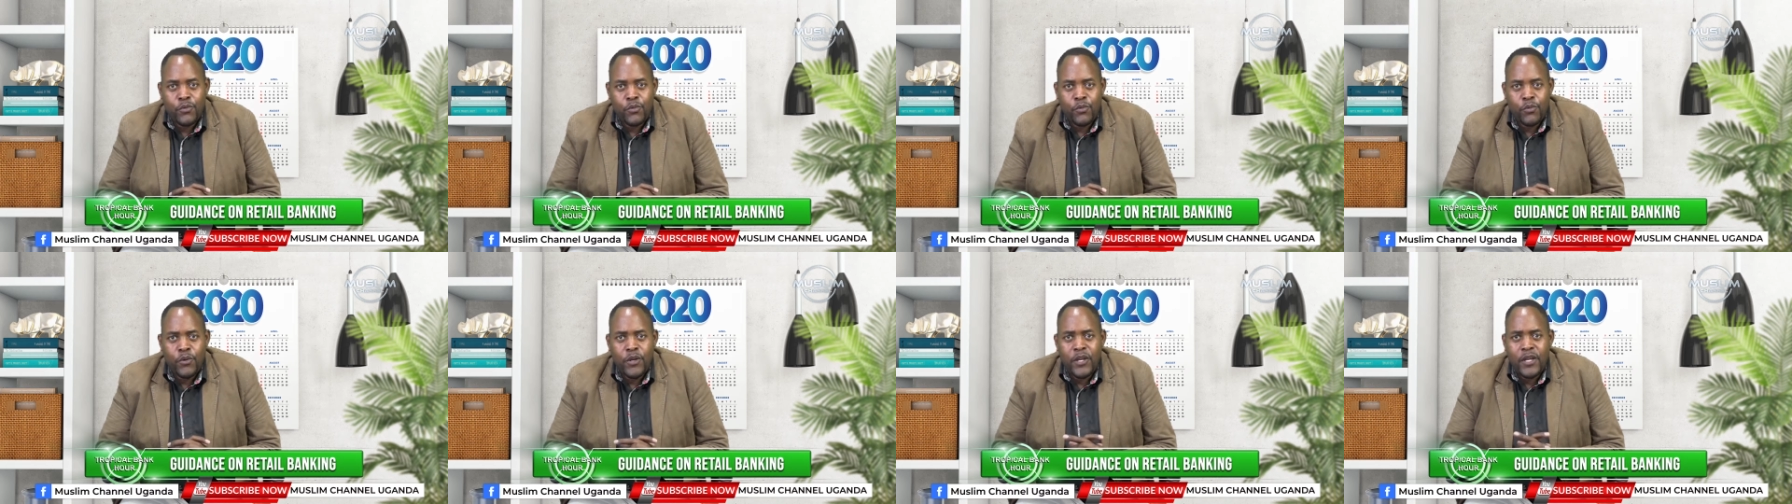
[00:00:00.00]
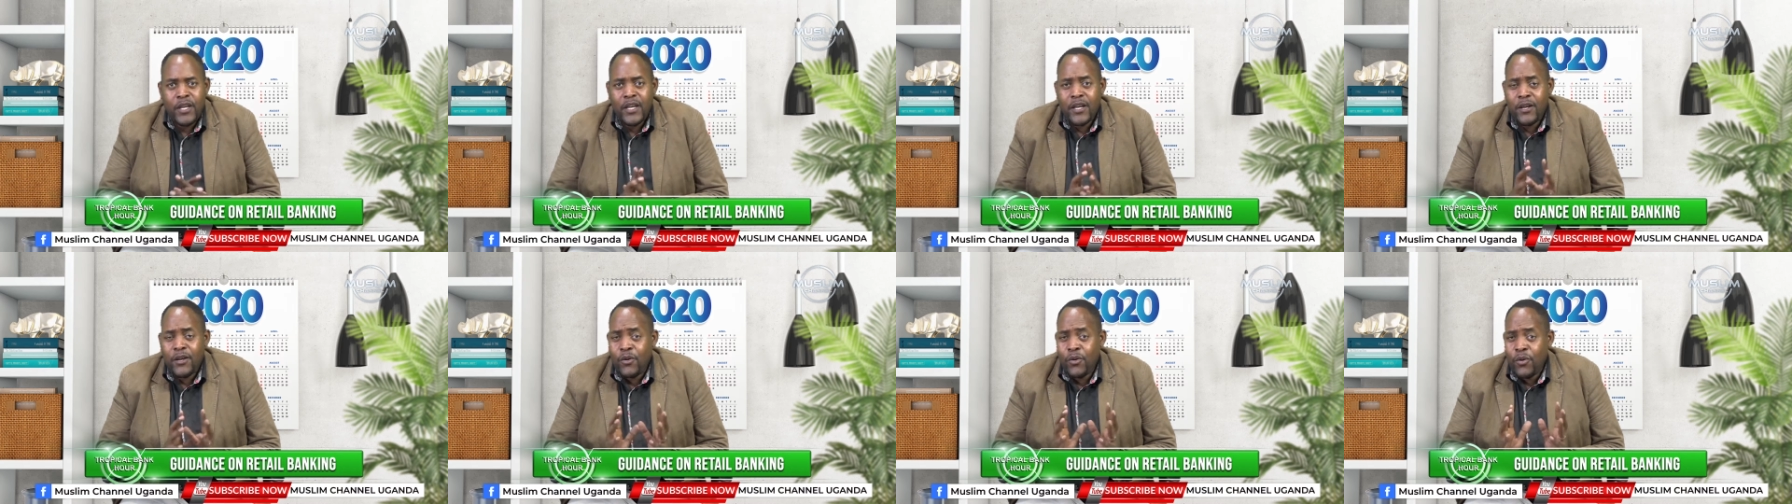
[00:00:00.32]
We
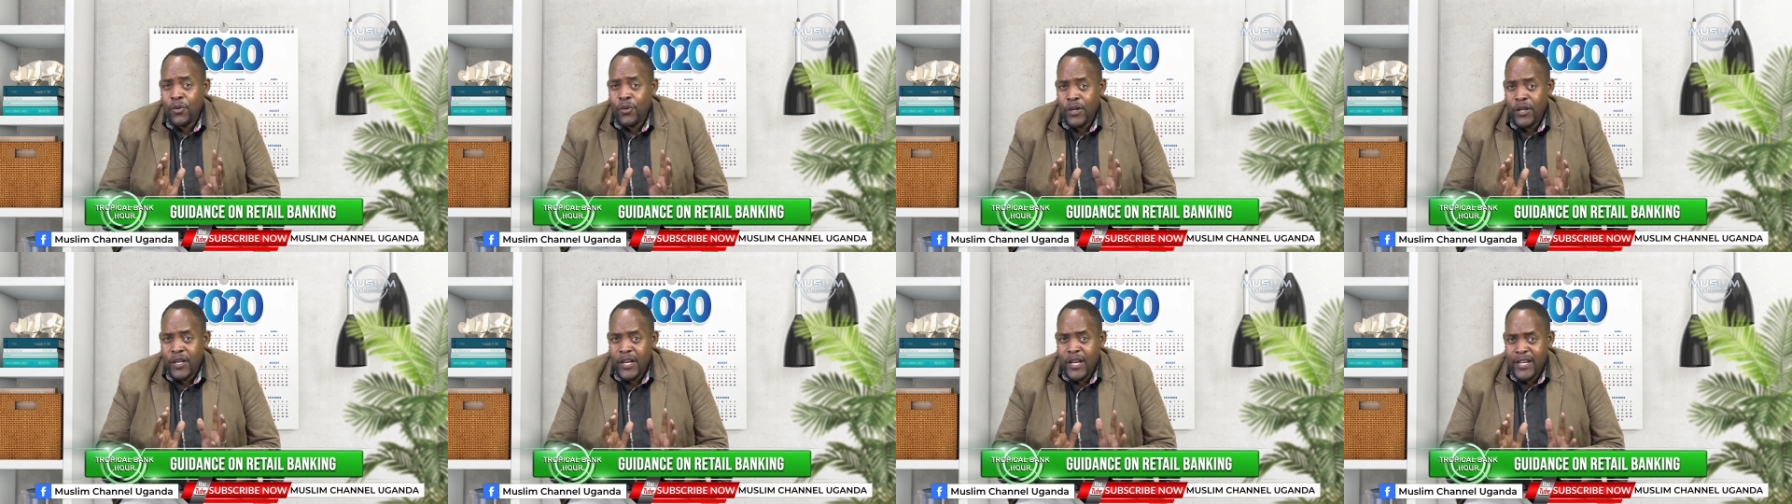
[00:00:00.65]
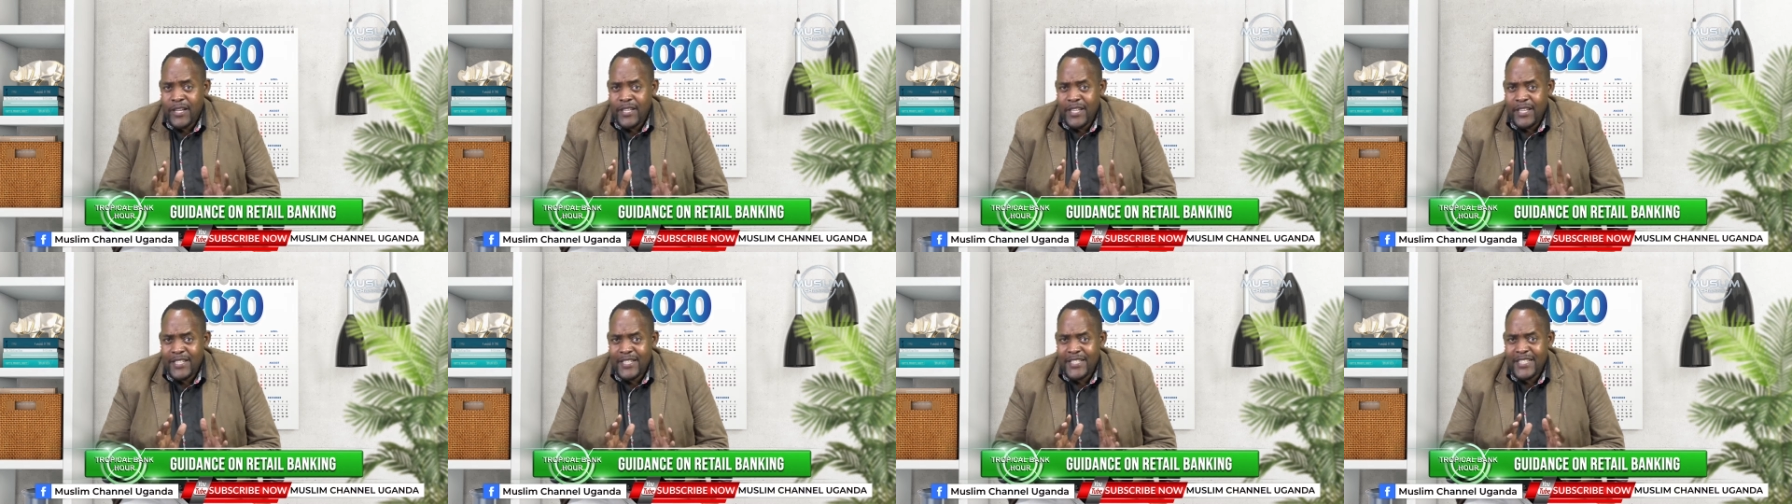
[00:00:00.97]
are all
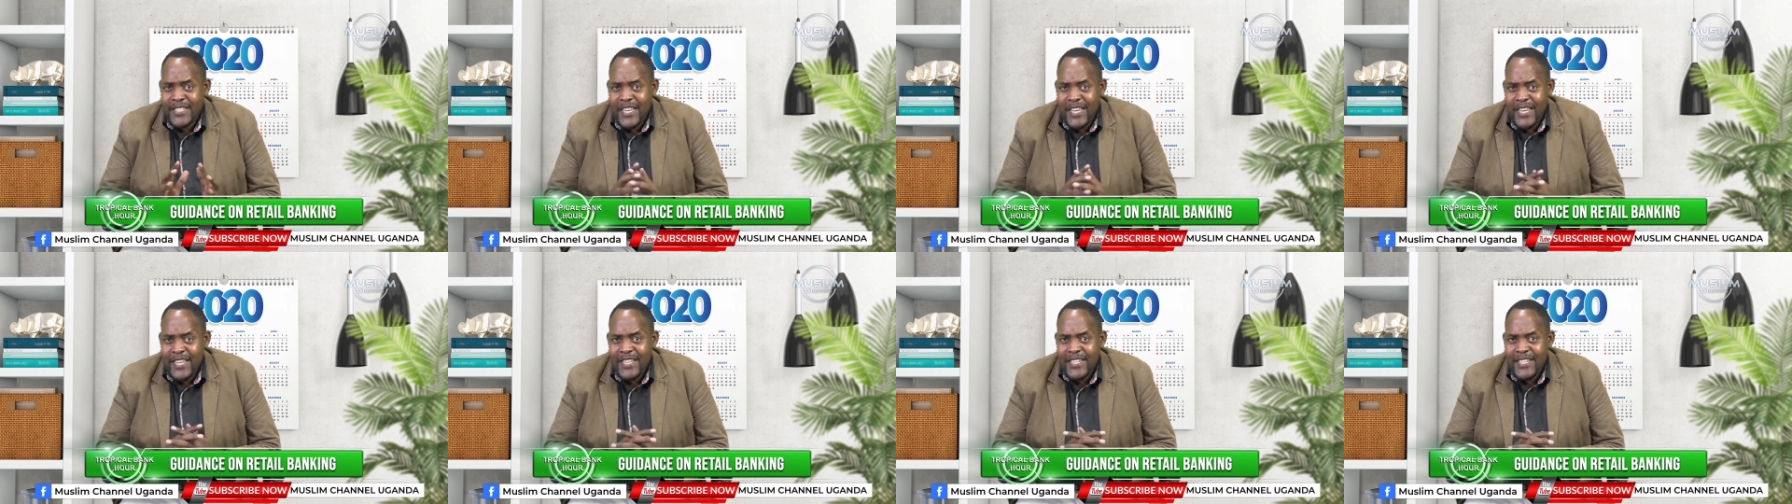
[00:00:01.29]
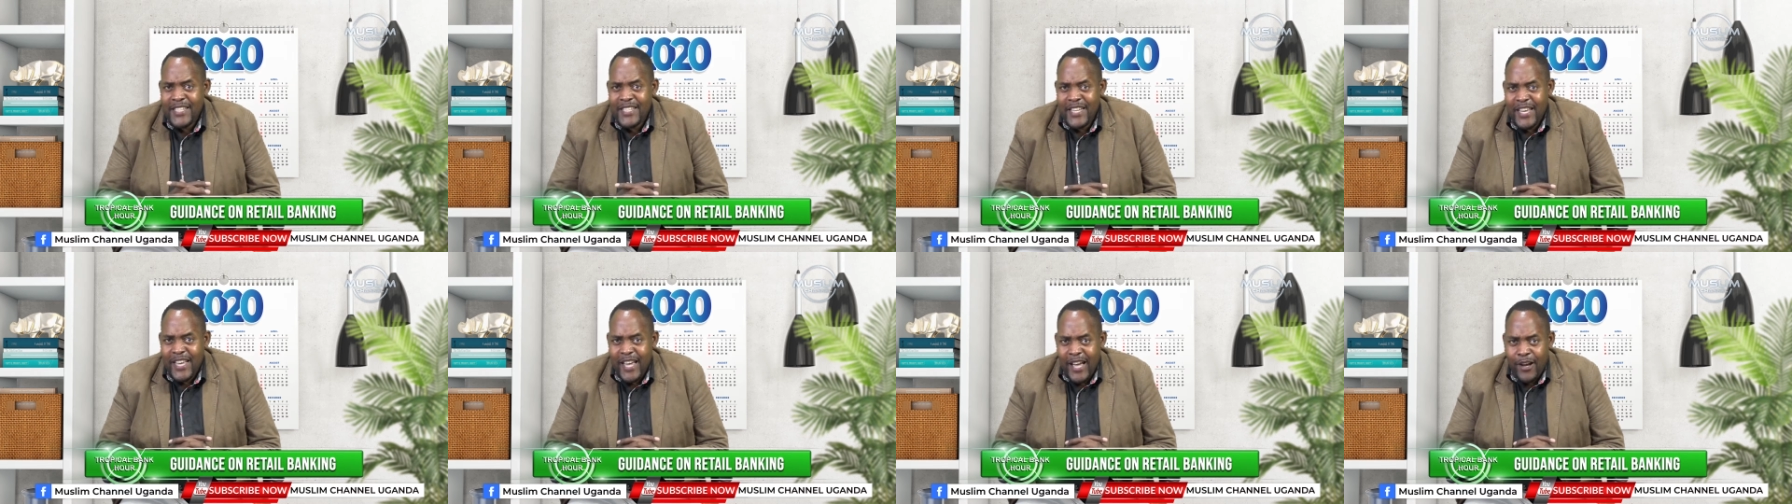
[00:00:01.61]
learning day in,
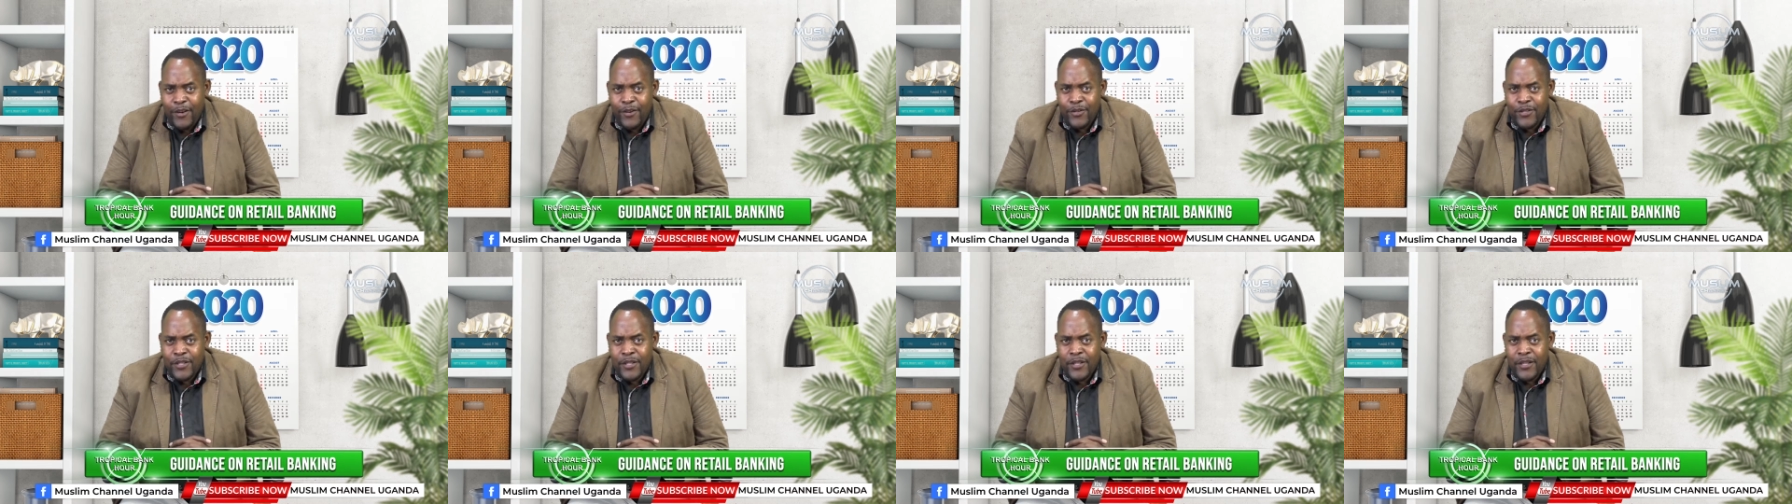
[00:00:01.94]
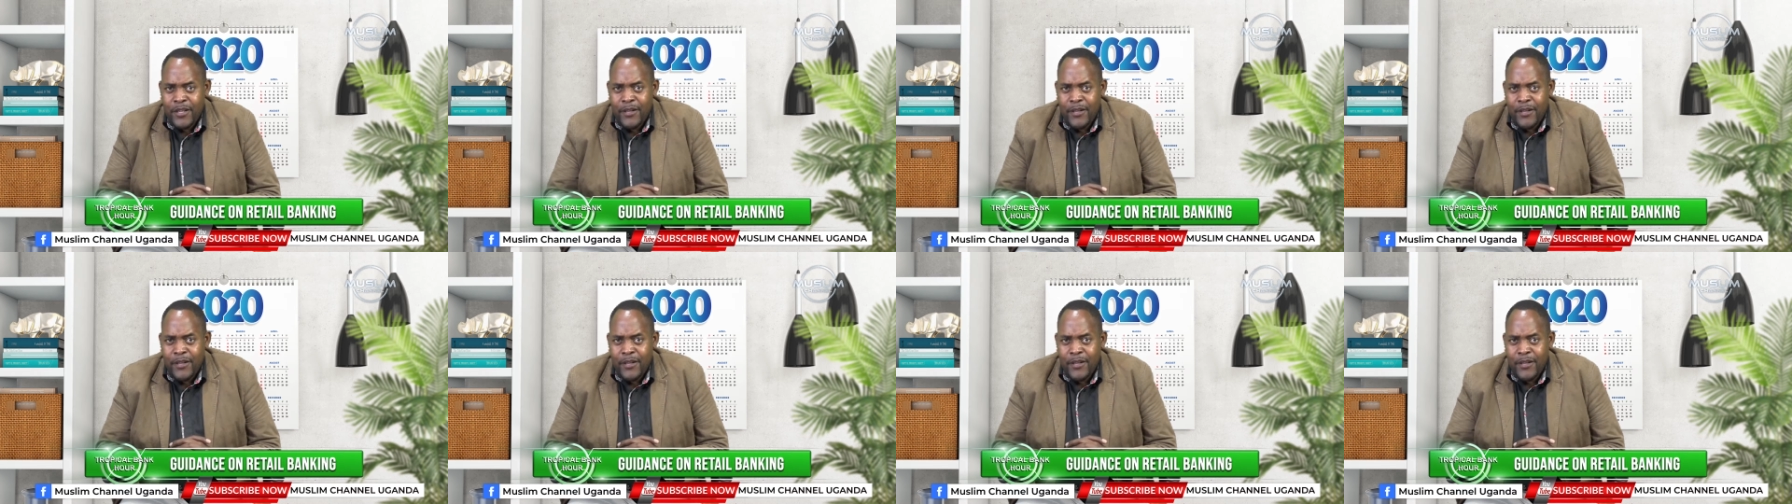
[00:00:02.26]
day out.